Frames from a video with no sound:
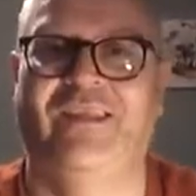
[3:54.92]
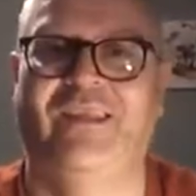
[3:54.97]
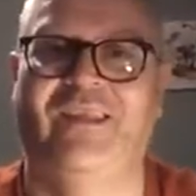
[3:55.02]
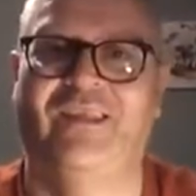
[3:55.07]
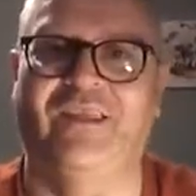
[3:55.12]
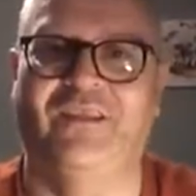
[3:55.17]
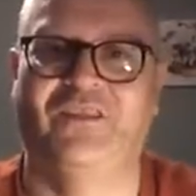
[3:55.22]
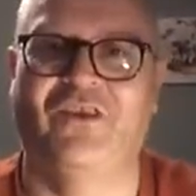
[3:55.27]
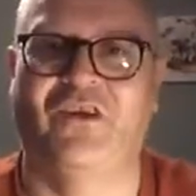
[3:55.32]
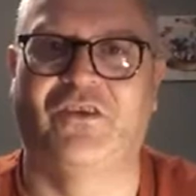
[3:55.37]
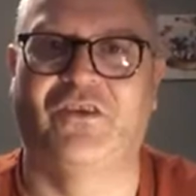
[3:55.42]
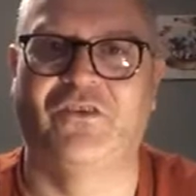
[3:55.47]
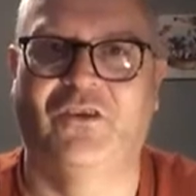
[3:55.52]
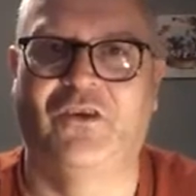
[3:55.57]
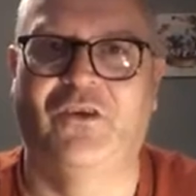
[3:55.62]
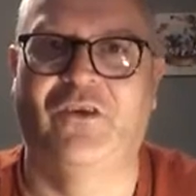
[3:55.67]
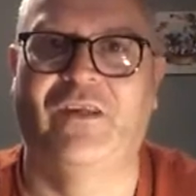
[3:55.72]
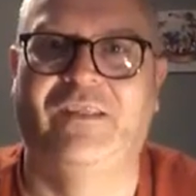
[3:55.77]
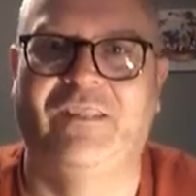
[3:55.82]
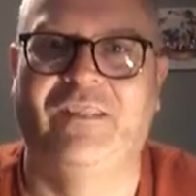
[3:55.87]
they get chucked
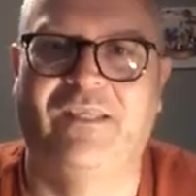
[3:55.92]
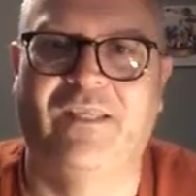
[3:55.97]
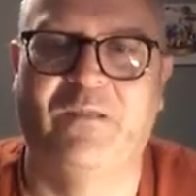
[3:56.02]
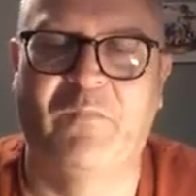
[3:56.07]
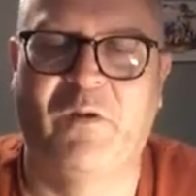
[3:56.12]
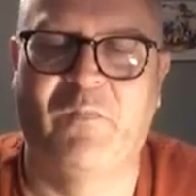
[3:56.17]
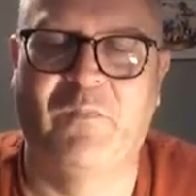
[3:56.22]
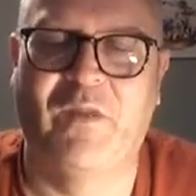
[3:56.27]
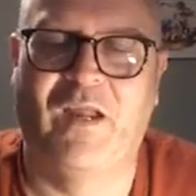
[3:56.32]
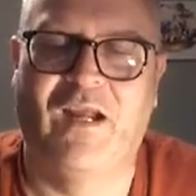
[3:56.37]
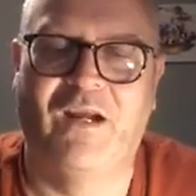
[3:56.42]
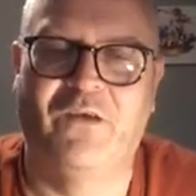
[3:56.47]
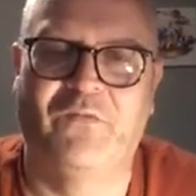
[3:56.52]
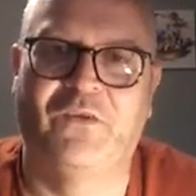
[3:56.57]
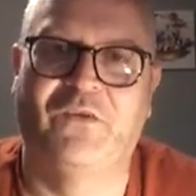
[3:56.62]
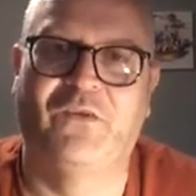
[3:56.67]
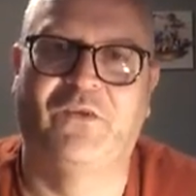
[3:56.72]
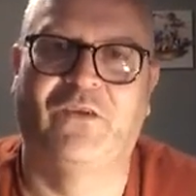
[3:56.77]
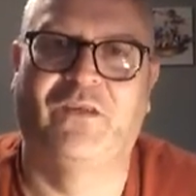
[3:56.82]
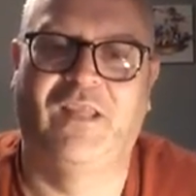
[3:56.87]
out and you get maybe half
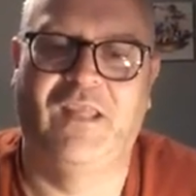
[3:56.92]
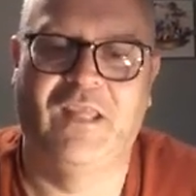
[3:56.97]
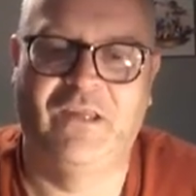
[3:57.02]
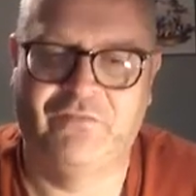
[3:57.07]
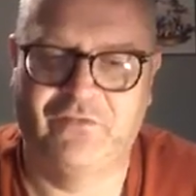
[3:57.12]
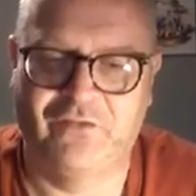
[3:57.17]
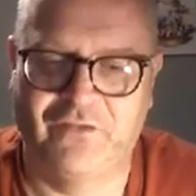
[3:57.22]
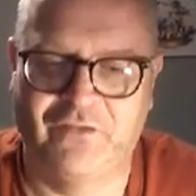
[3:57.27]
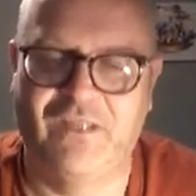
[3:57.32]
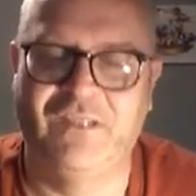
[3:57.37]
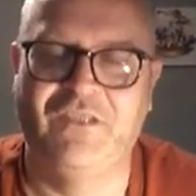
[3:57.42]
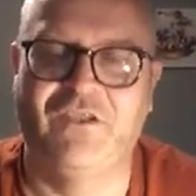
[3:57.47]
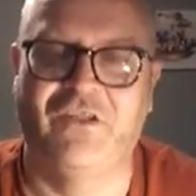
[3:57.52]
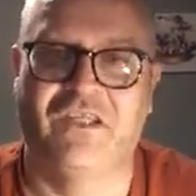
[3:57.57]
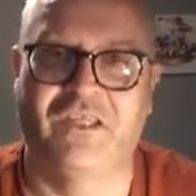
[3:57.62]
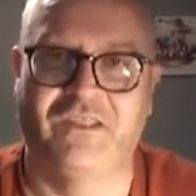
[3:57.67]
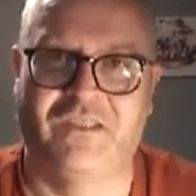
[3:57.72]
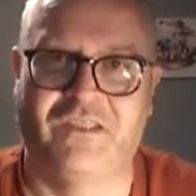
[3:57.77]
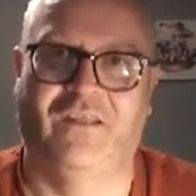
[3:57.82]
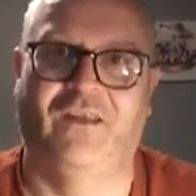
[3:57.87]
an hour left, so then you
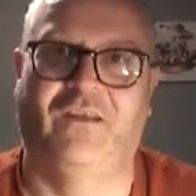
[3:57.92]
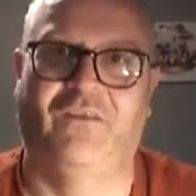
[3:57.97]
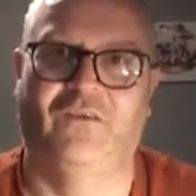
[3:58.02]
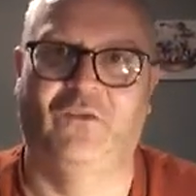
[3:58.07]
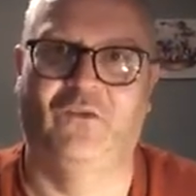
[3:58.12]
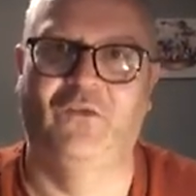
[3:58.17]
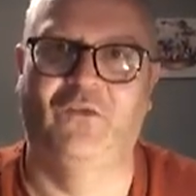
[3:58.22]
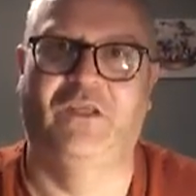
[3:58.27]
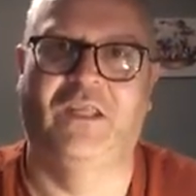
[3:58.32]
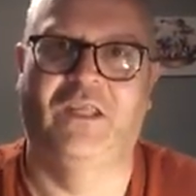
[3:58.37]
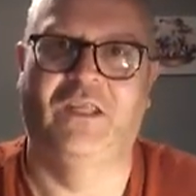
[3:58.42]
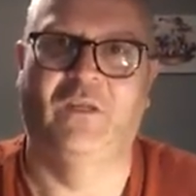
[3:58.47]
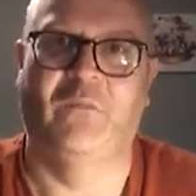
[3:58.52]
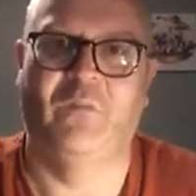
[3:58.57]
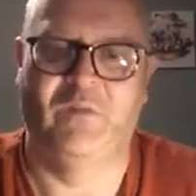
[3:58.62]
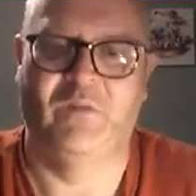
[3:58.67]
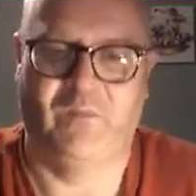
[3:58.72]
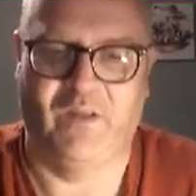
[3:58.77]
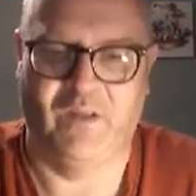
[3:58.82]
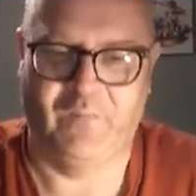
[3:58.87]
get to look at your
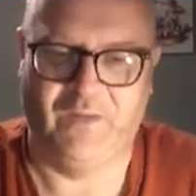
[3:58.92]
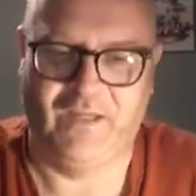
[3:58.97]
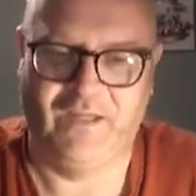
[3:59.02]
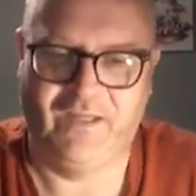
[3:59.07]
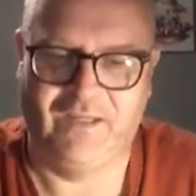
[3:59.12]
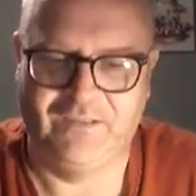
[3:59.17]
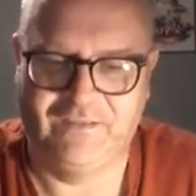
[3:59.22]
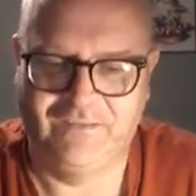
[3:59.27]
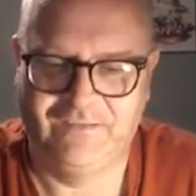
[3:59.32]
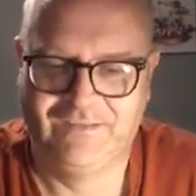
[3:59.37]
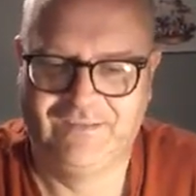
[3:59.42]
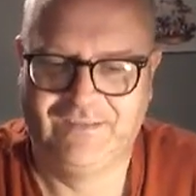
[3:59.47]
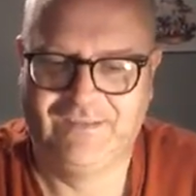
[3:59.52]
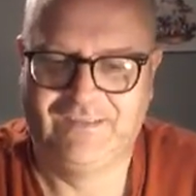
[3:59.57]
wee baby and